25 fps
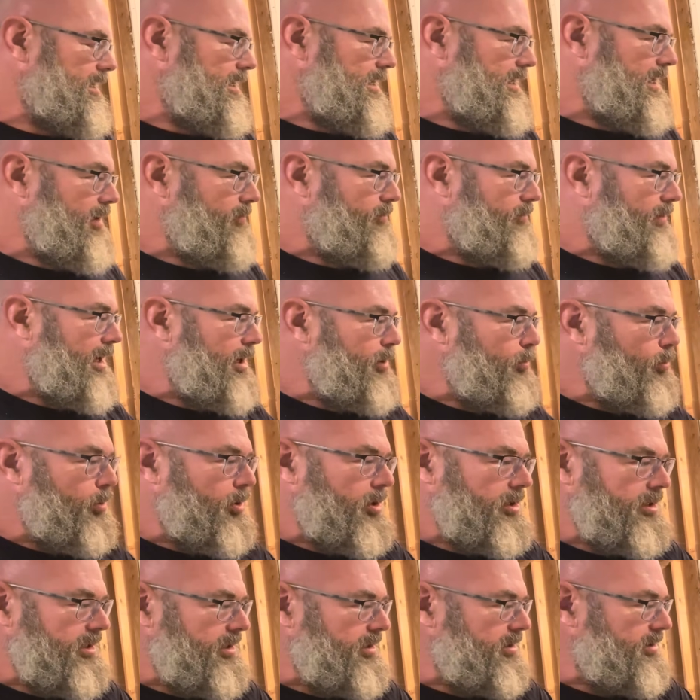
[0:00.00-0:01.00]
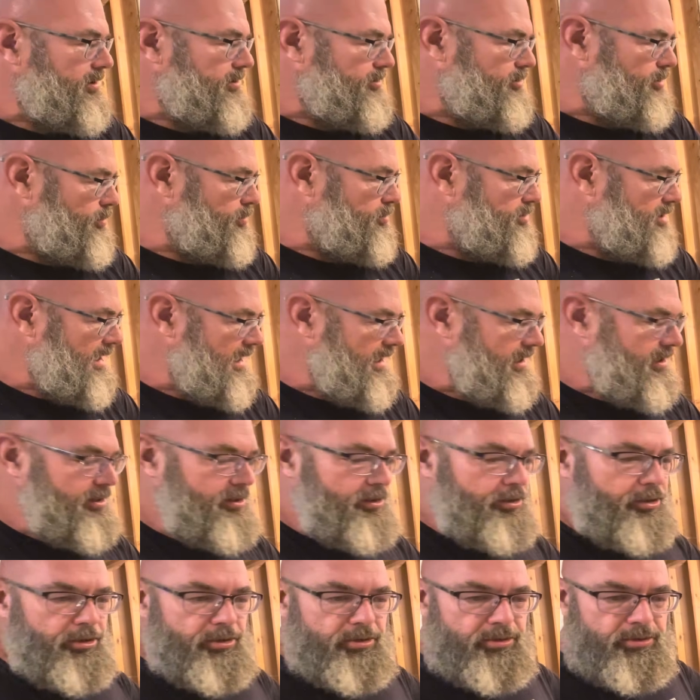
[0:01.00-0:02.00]
if I wanted to take
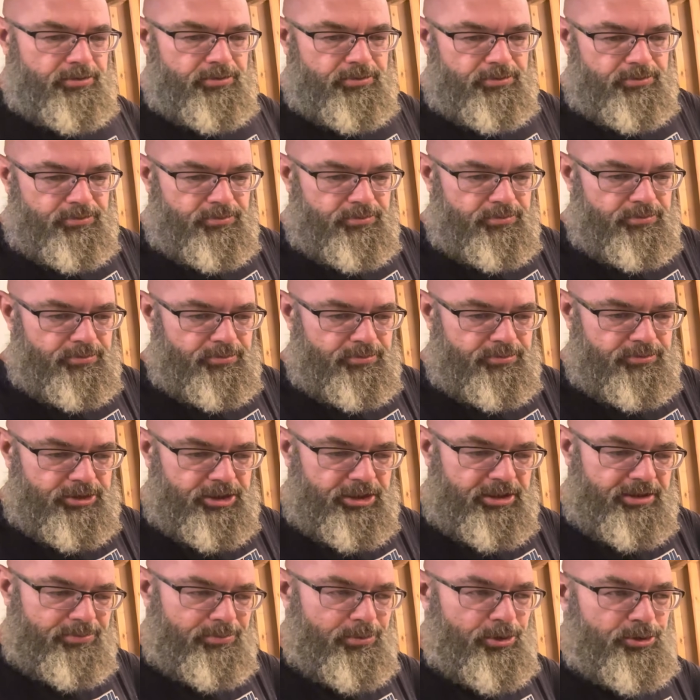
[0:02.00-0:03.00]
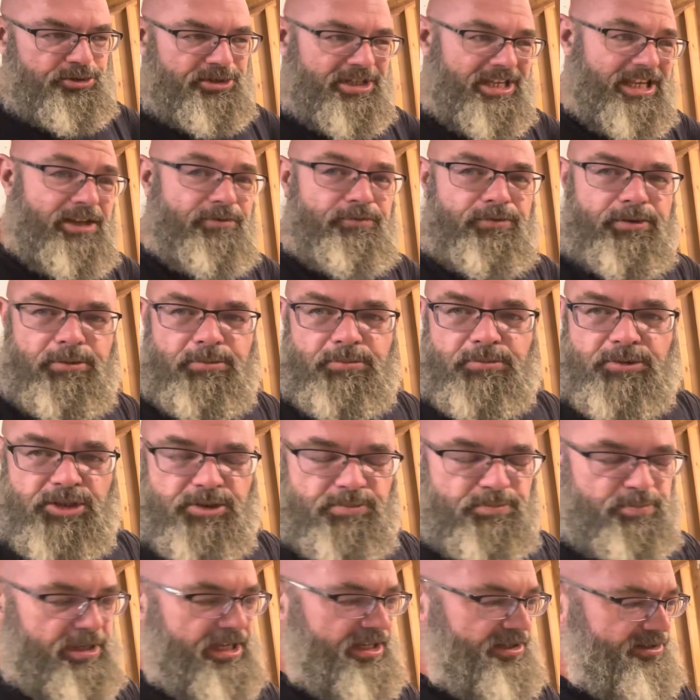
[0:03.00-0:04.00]
the most even
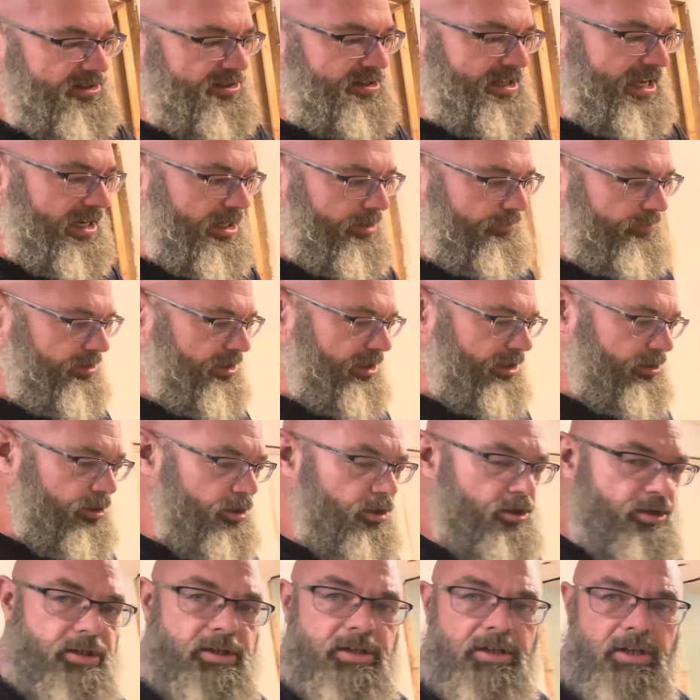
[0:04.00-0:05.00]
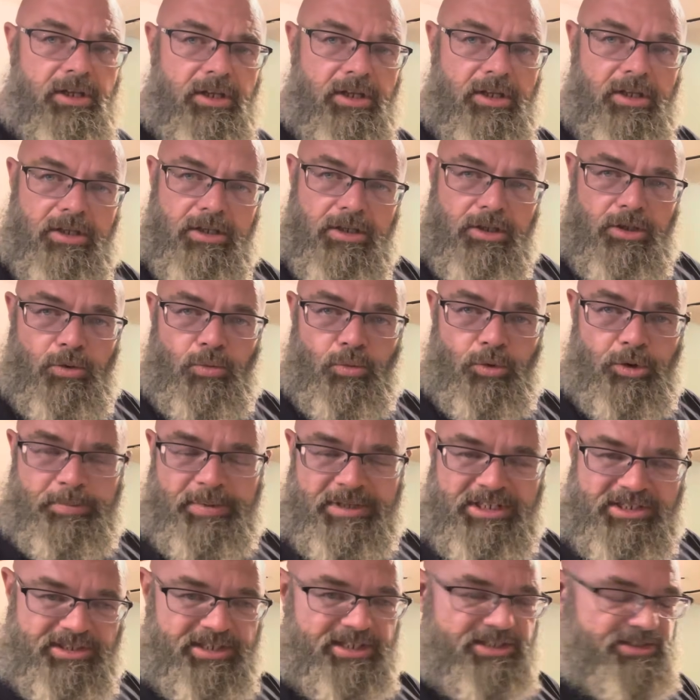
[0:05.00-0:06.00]
pieces out of it that I could, would be
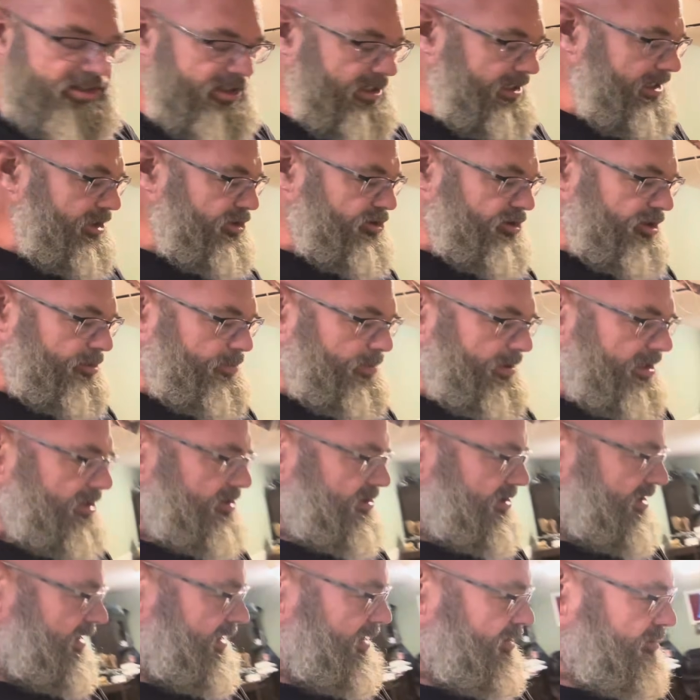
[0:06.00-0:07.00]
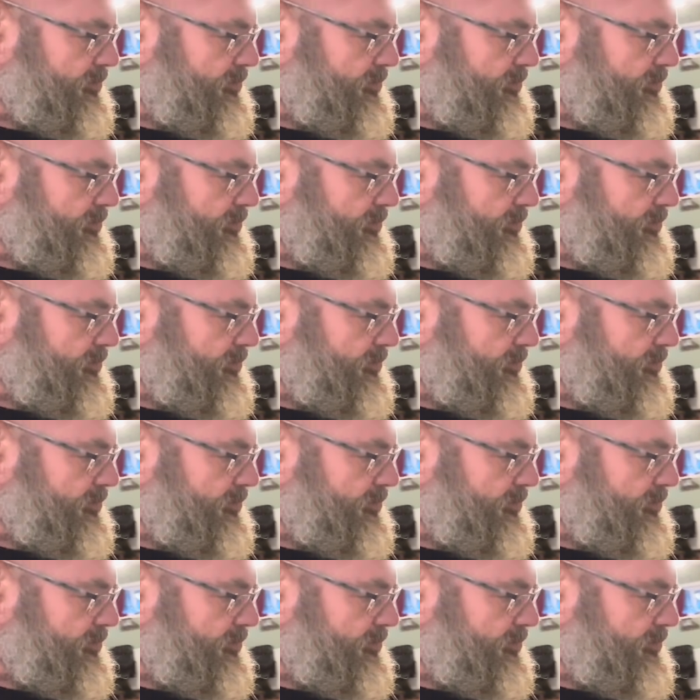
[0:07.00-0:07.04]
16 inches, because then it gives